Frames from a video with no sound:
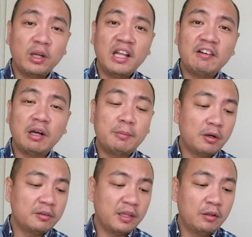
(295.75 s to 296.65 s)
would have
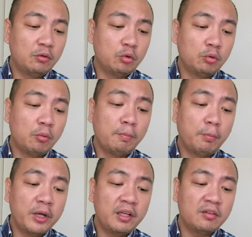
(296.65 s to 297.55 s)
amounted to
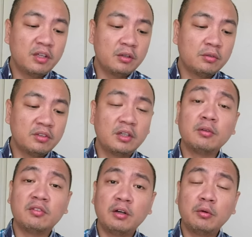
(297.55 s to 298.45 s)

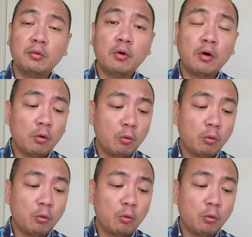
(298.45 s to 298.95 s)
0.000192